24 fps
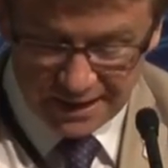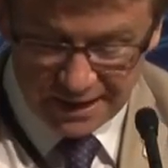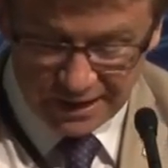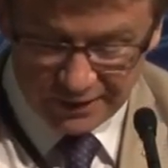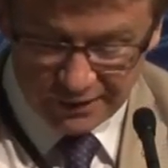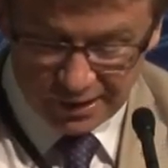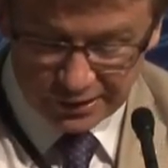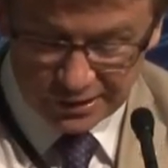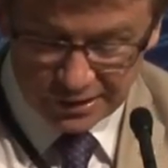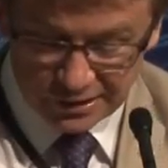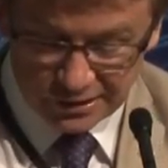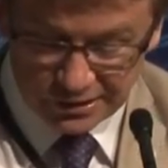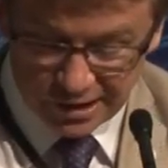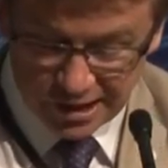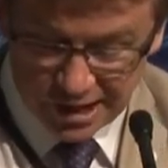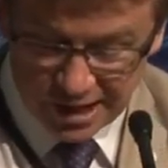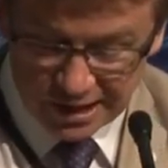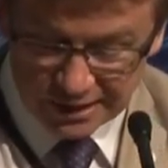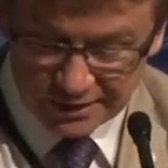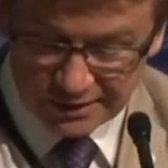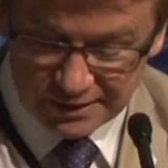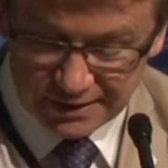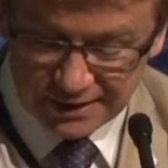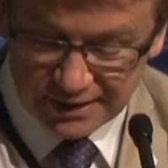
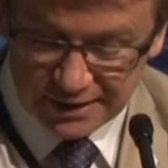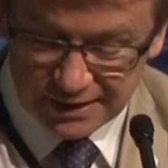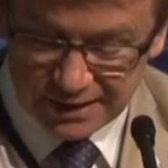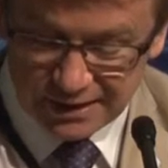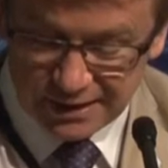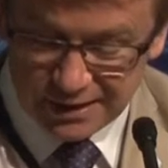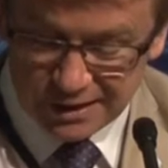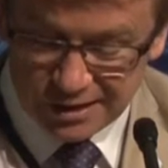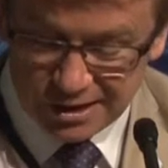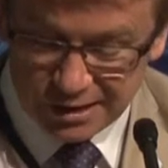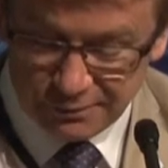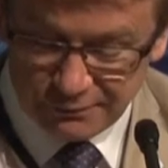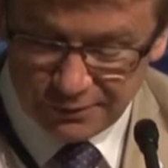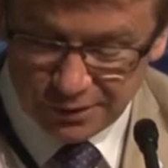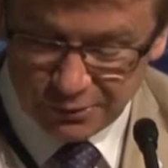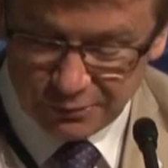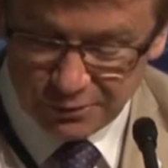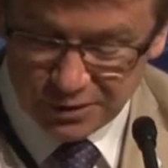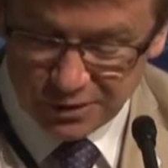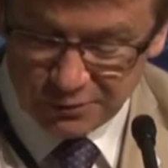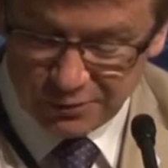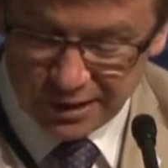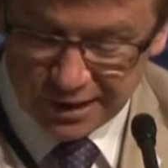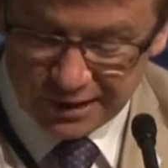99, CYPFA
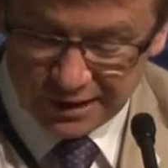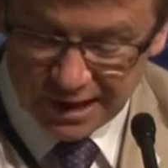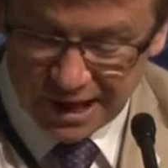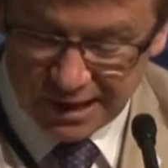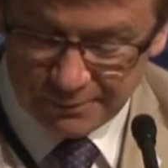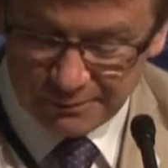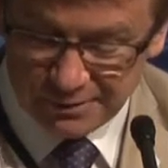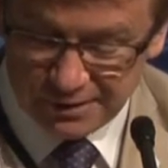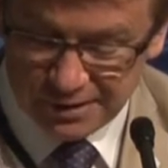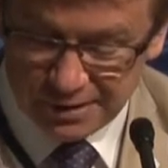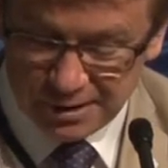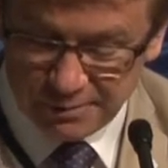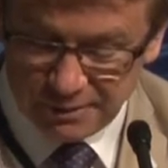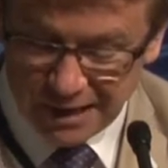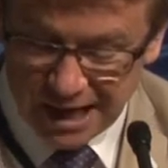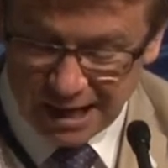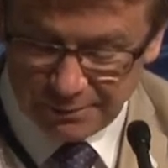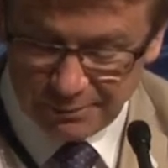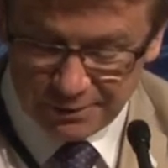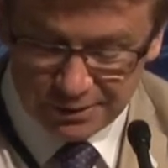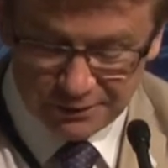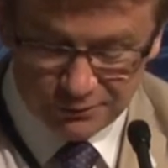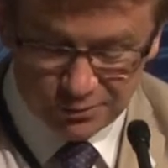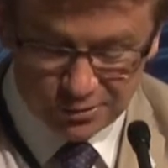was renamed the
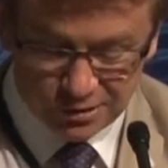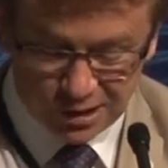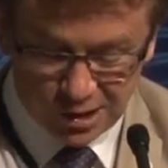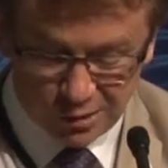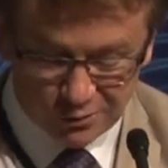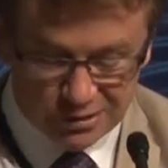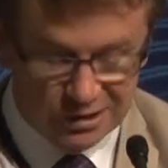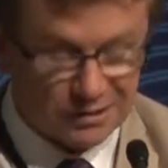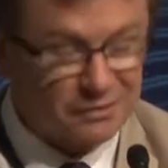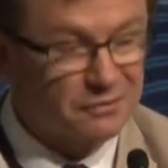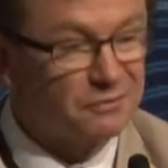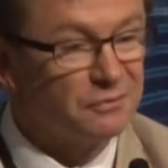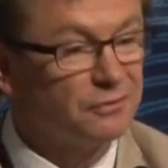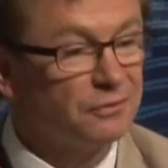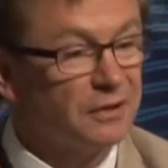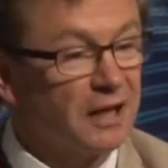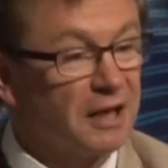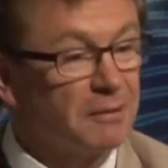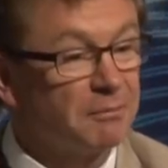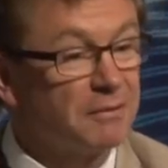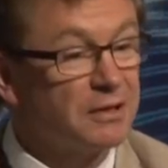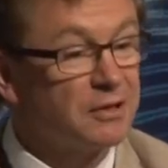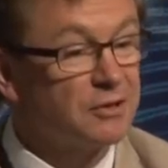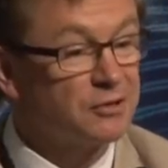Department of Child, Youth and
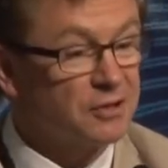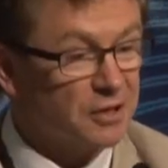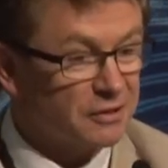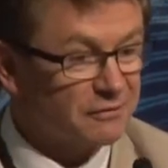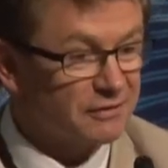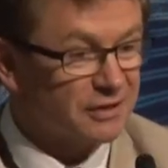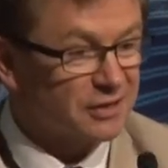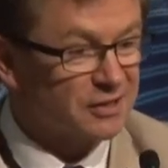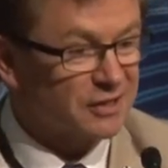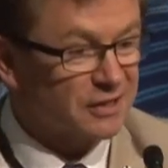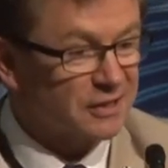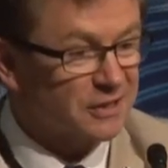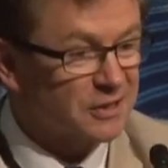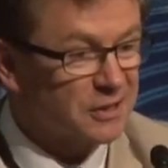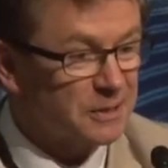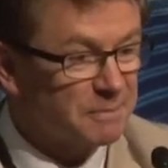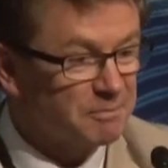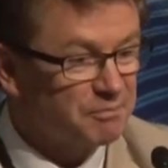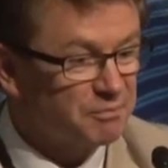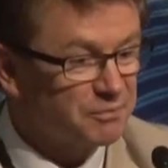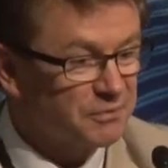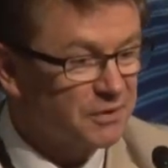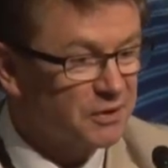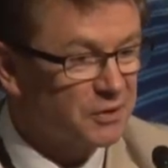Family Services,
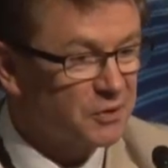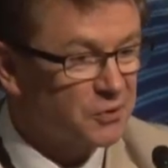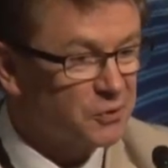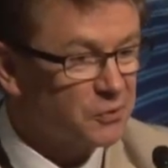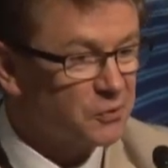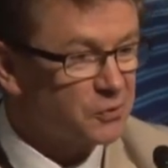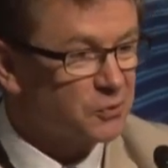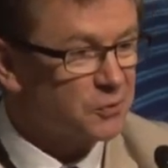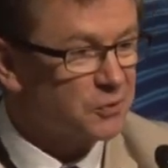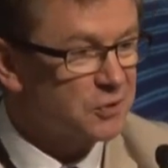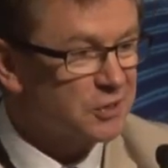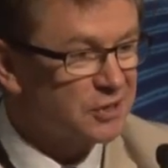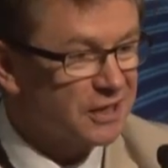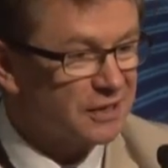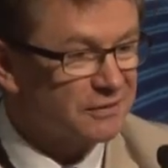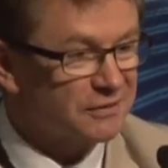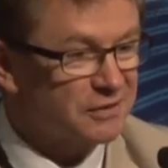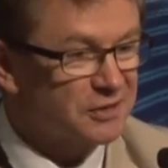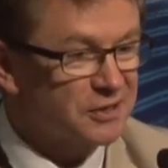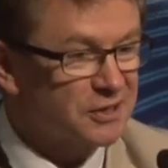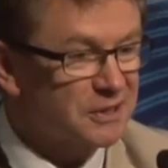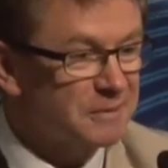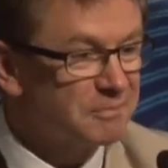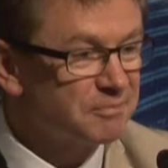or
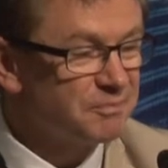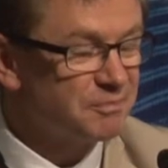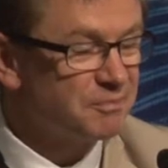CYFS.